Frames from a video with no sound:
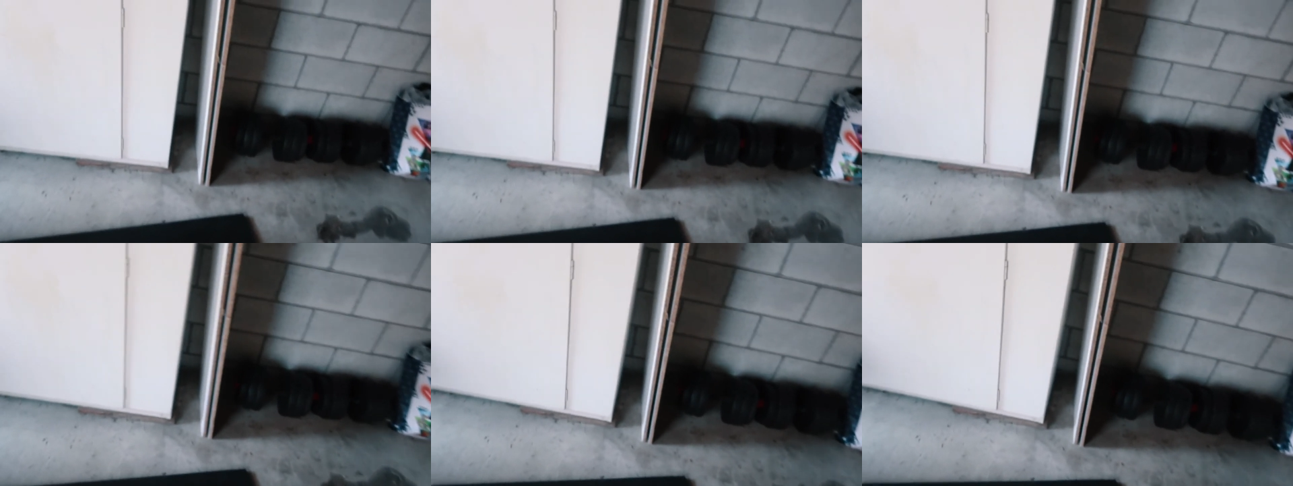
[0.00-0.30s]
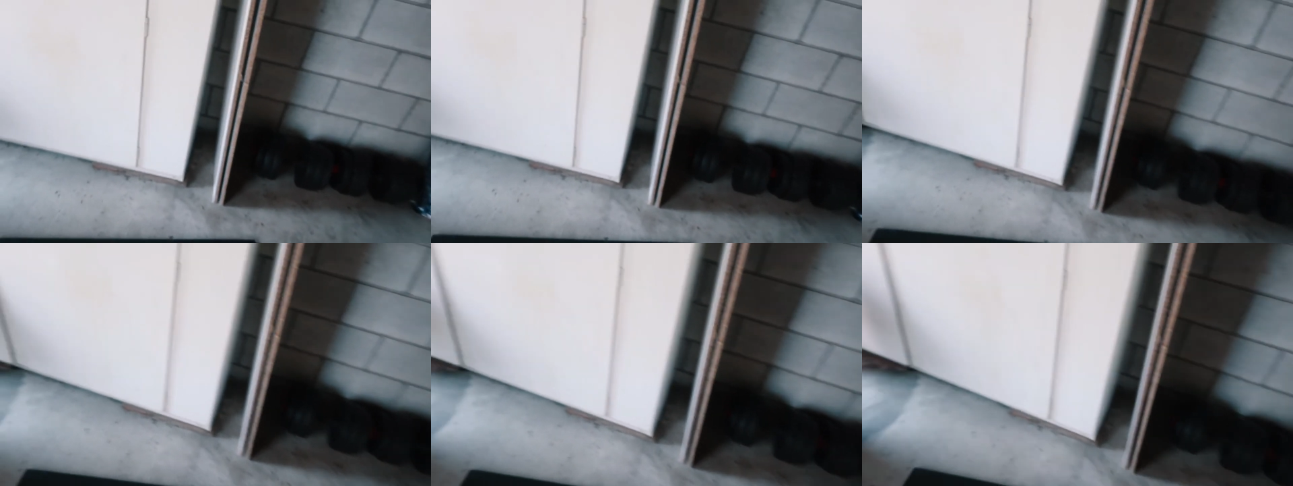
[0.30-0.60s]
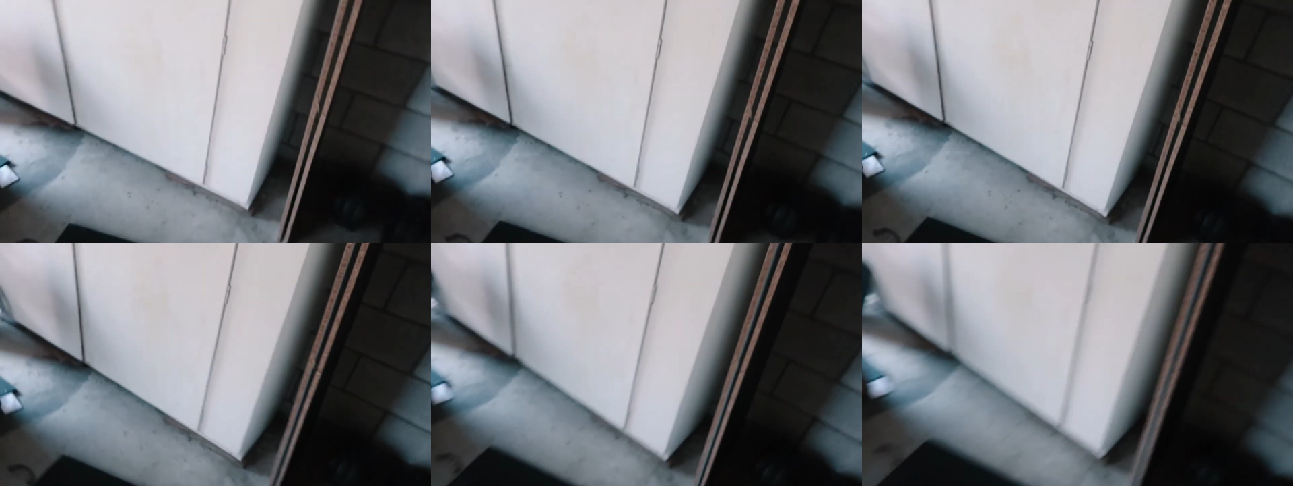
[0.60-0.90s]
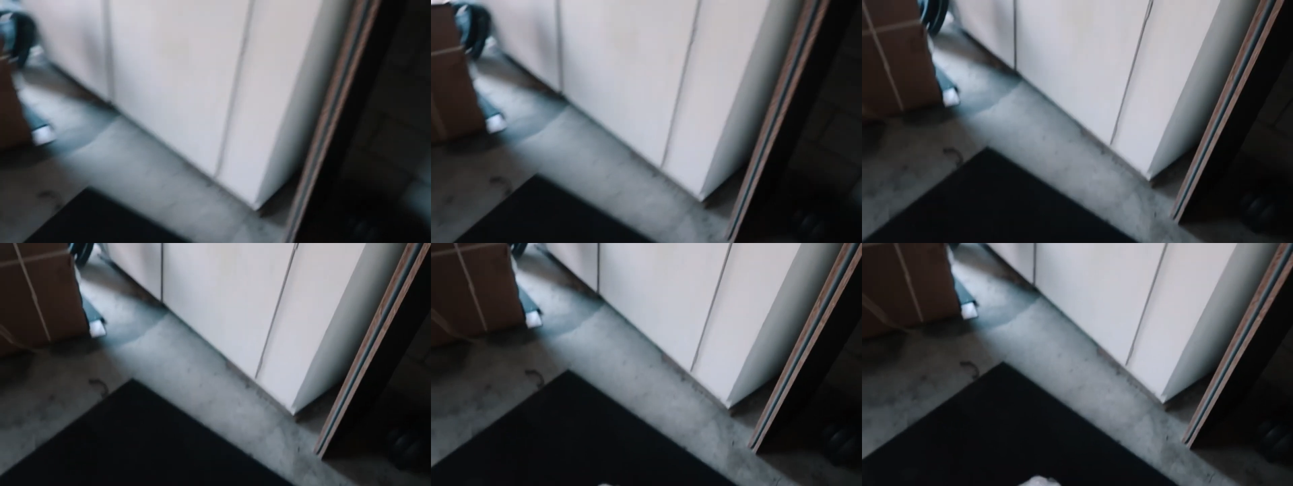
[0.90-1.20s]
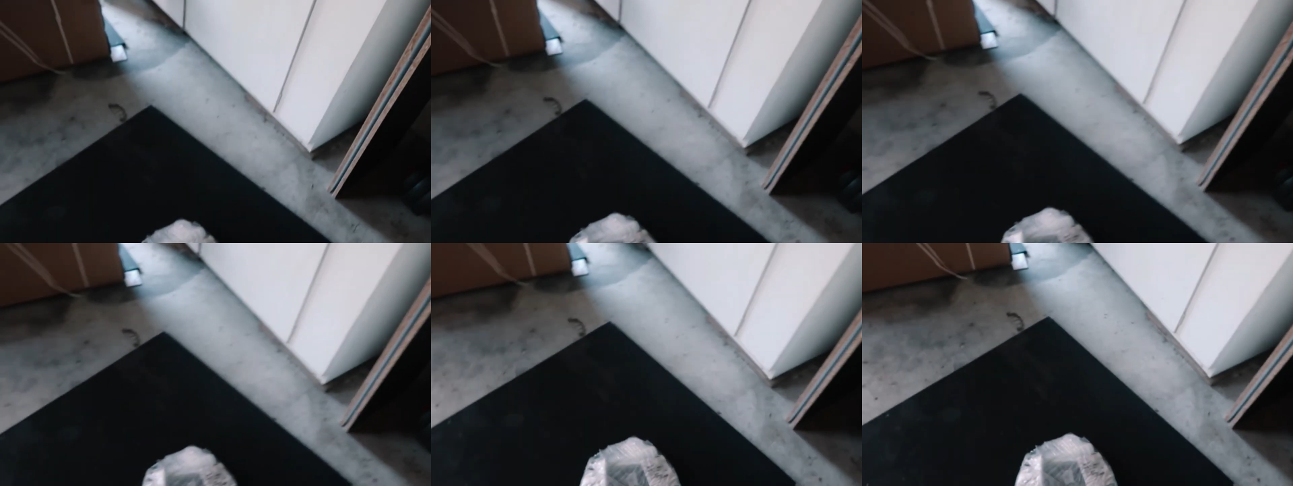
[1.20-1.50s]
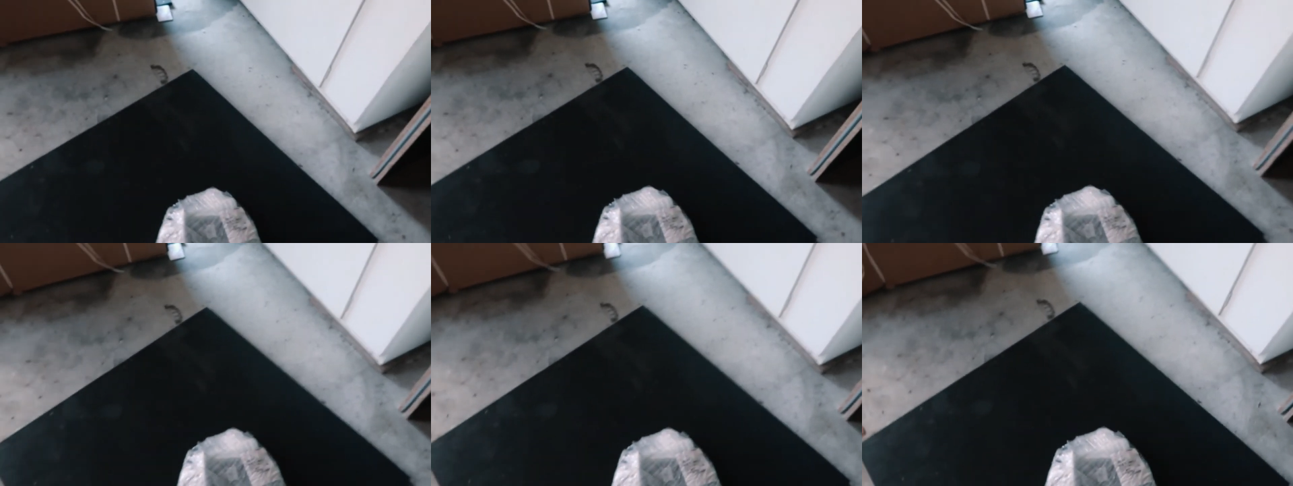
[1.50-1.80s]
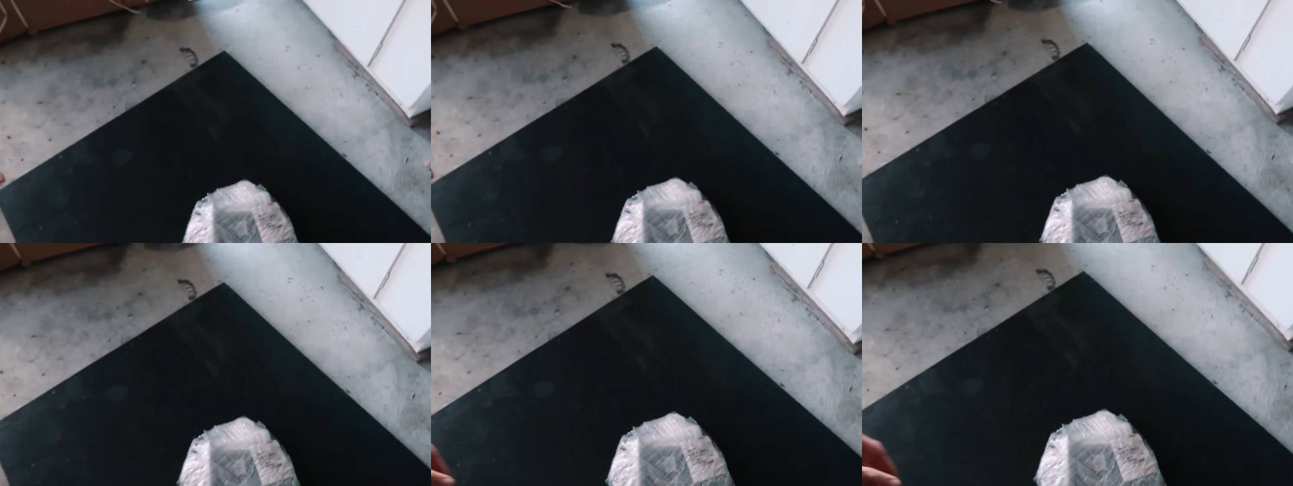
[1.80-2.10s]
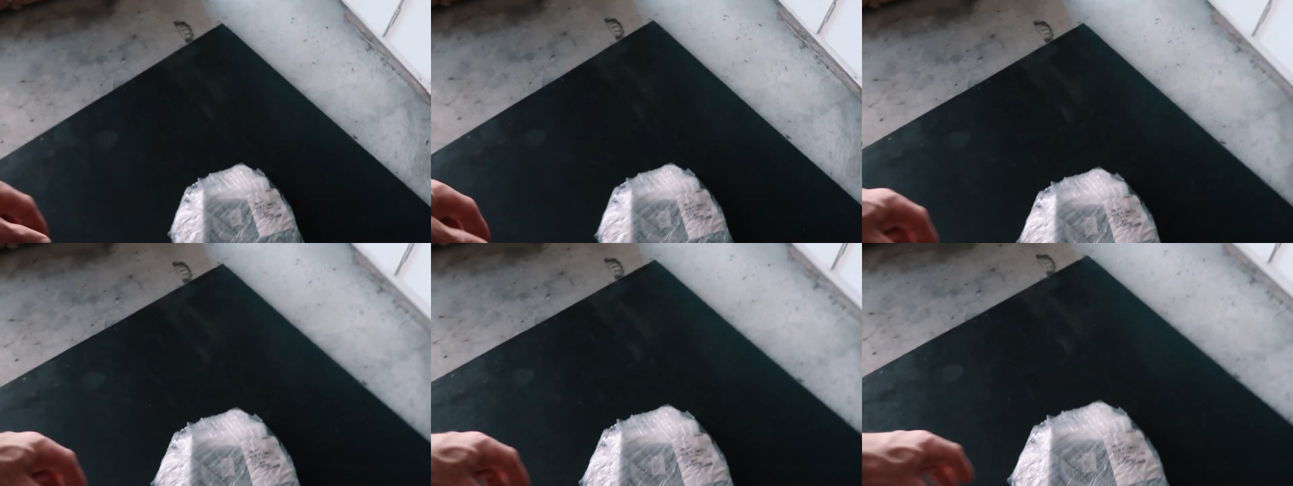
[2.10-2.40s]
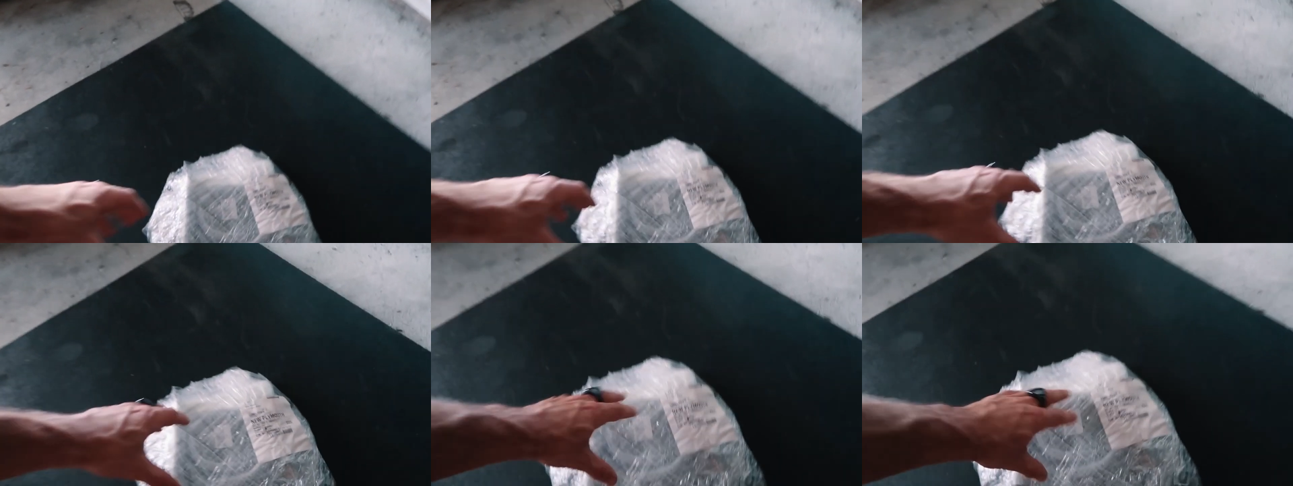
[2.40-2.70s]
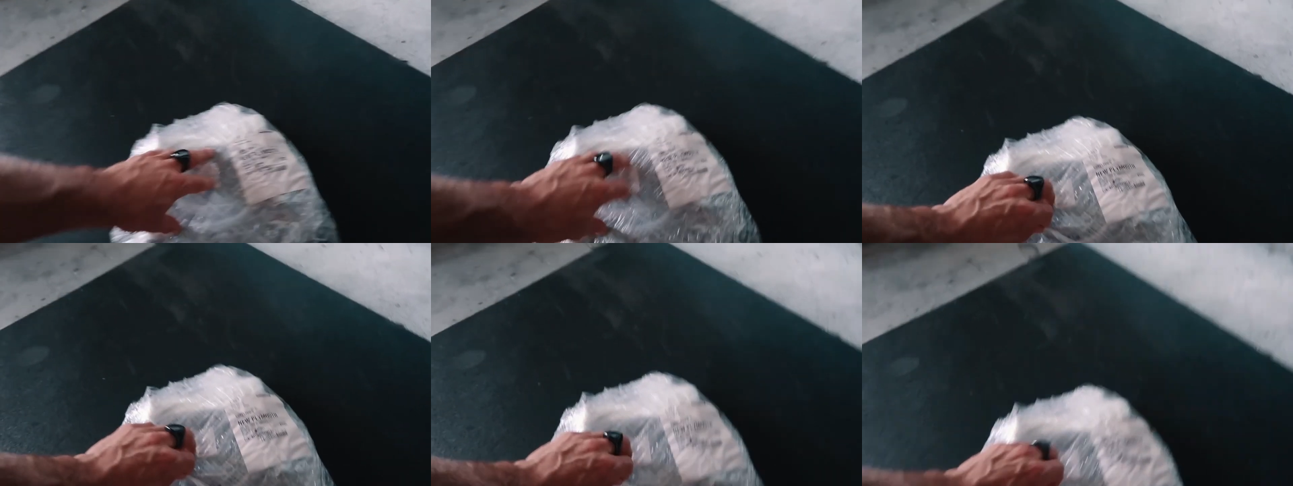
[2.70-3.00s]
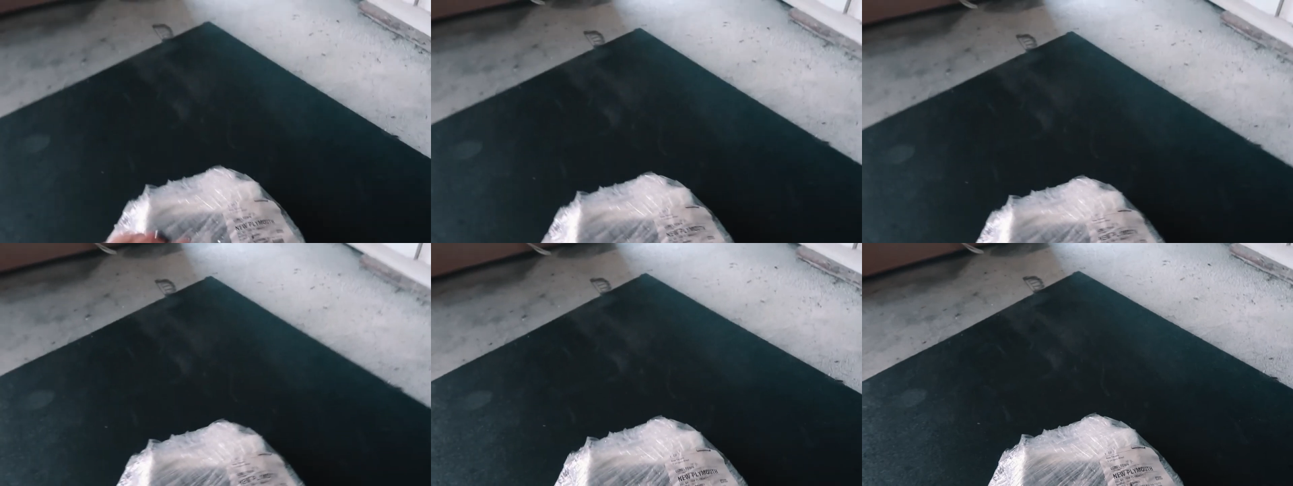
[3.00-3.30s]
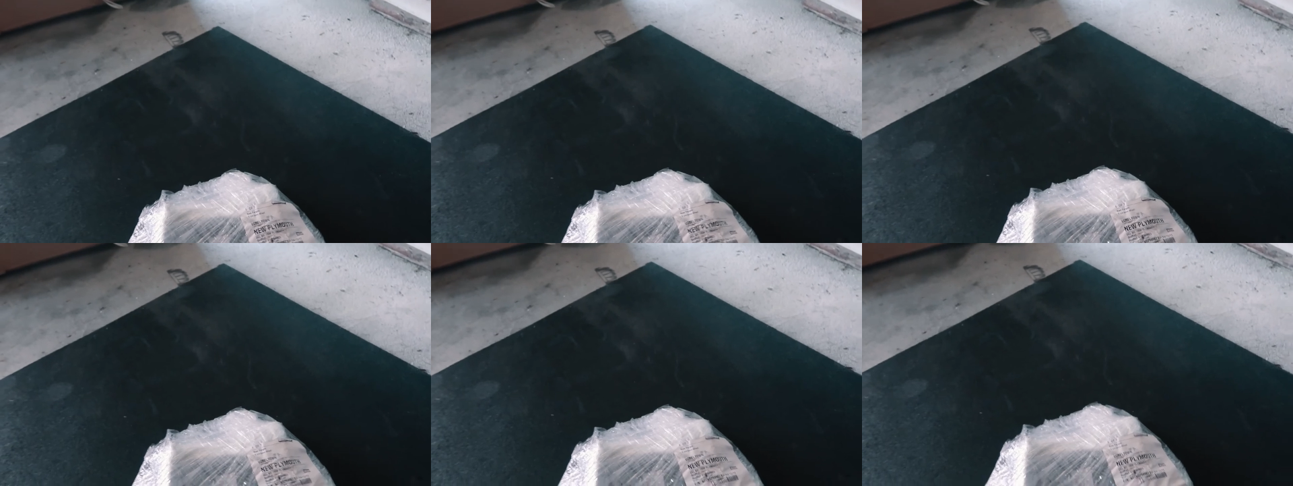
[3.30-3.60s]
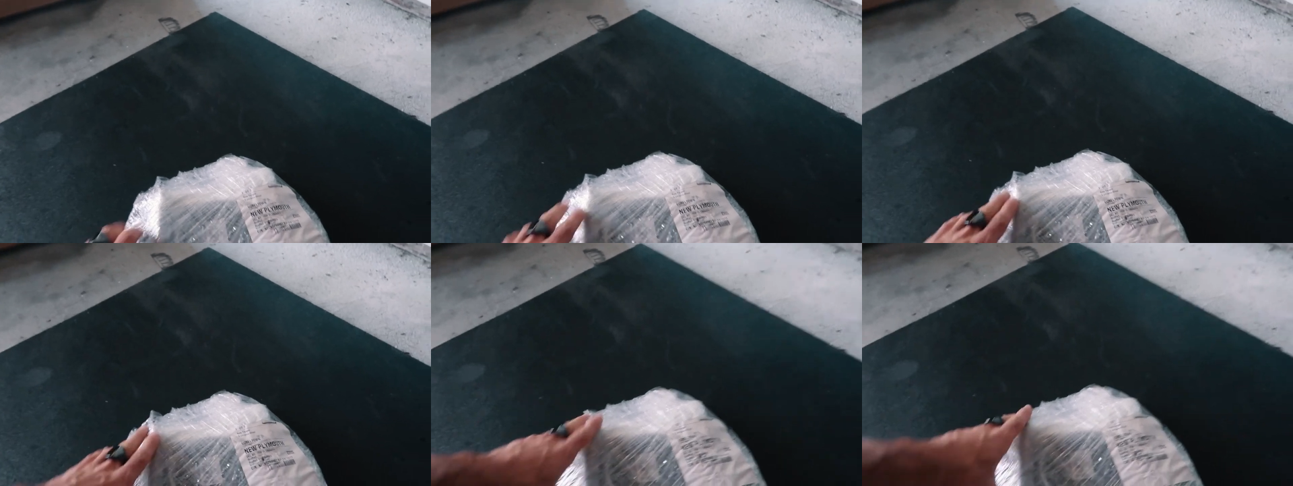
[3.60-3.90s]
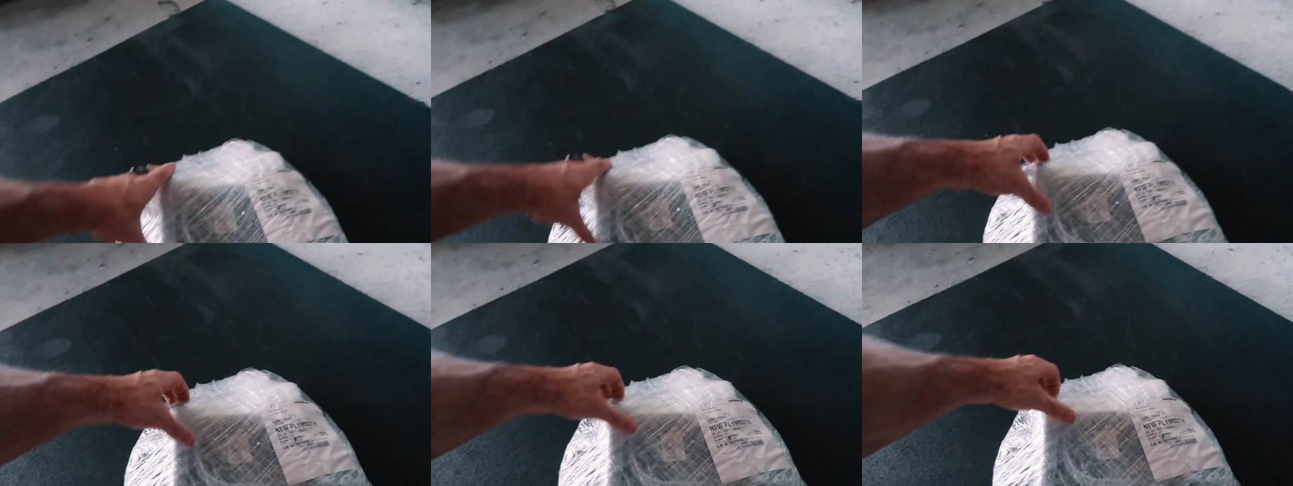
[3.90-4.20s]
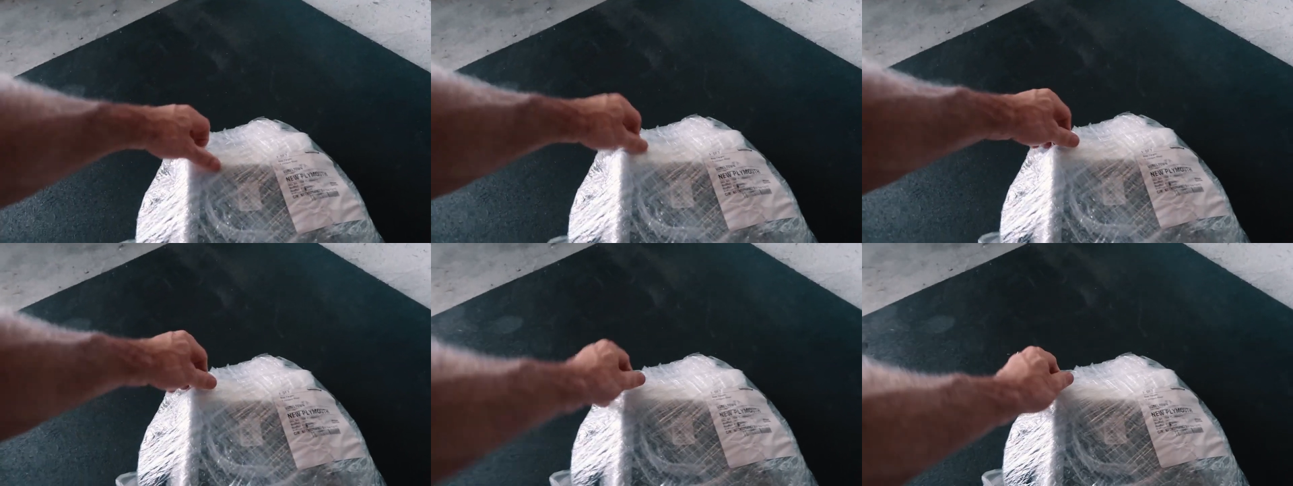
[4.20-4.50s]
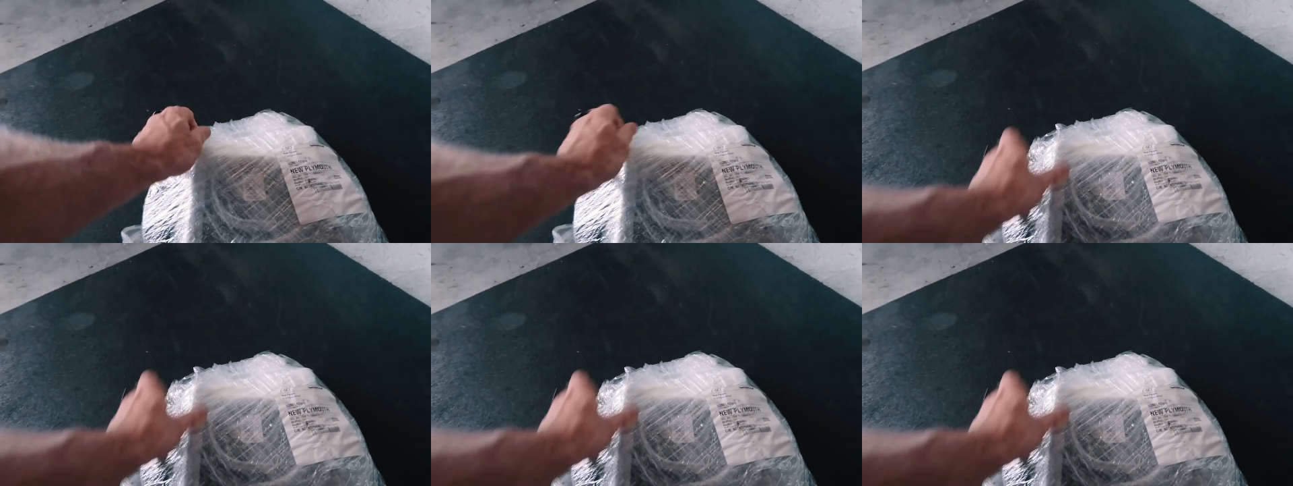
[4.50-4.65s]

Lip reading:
No face is visible, so there are no lips to read.